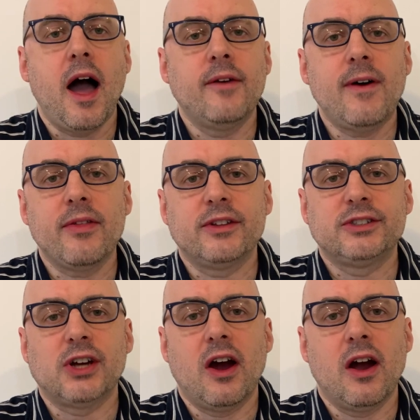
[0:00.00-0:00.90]
I found this
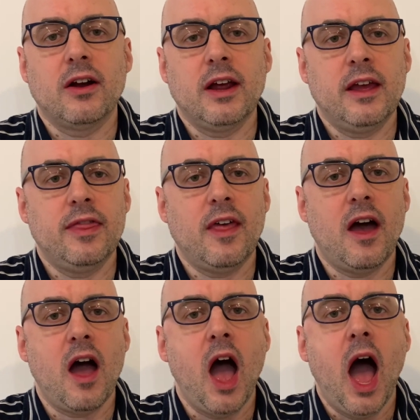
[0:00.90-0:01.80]
jar in
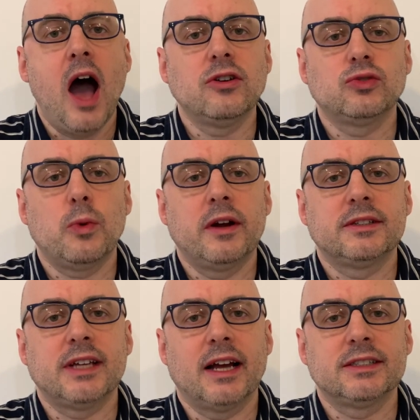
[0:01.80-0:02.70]
the houseware
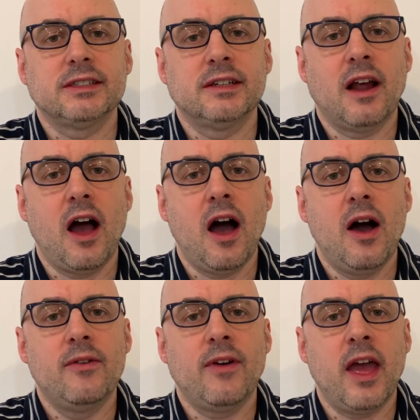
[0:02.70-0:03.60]
section
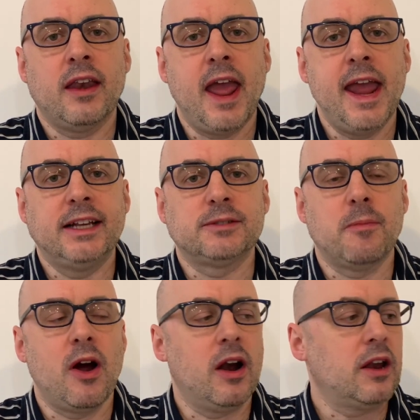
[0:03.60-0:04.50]
of an H
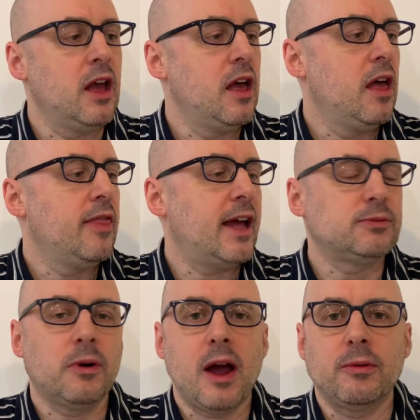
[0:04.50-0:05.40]
Mart.
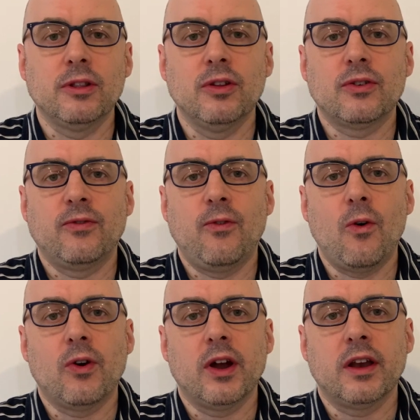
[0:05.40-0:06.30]
That's where I would look
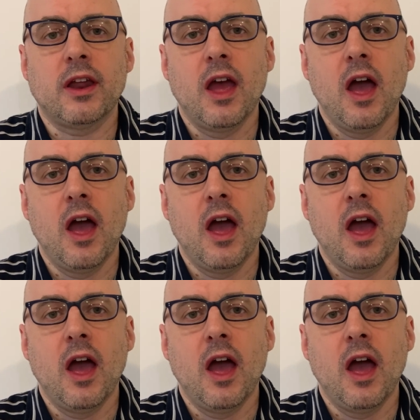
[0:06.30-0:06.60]
for it.